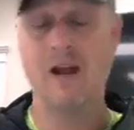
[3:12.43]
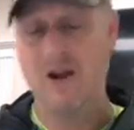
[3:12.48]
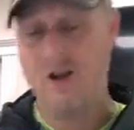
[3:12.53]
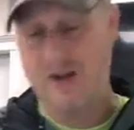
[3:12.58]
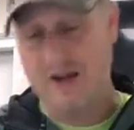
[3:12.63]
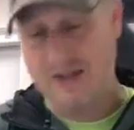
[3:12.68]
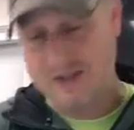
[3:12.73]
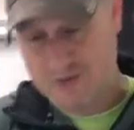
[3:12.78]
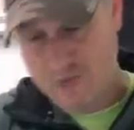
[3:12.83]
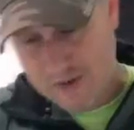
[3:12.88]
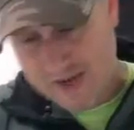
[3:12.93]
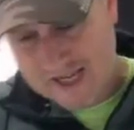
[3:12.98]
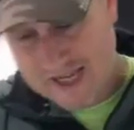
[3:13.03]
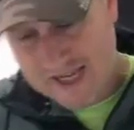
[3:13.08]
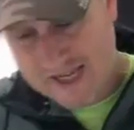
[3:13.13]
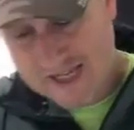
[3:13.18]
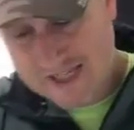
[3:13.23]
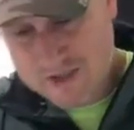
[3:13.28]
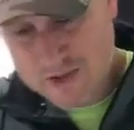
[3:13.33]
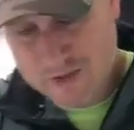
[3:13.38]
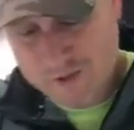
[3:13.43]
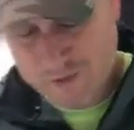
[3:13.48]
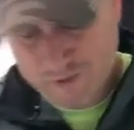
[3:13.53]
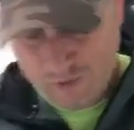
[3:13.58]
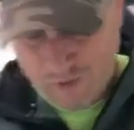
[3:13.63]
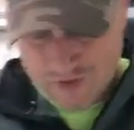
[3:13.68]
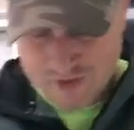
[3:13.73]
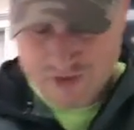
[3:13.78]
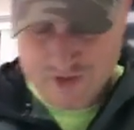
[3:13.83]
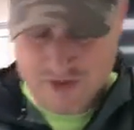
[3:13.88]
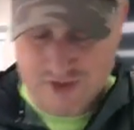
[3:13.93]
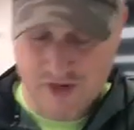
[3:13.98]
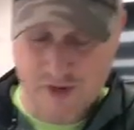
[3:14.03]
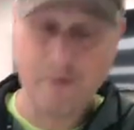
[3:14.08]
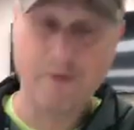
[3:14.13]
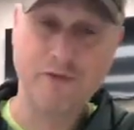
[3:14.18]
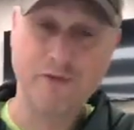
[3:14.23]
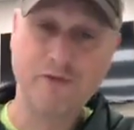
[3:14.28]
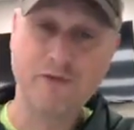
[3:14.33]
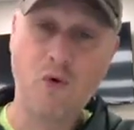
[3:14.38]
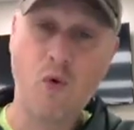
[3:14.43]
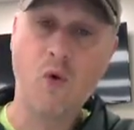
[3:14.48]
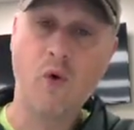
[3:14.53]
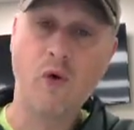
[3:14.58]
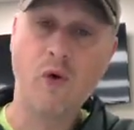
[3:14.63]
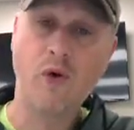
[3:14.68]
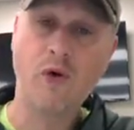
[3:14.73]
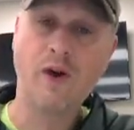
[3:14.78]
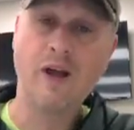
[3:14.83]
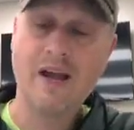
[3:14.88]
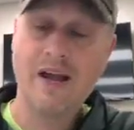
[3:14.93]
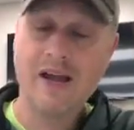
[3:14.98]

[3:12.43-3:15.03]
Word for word: as we get into verse number four,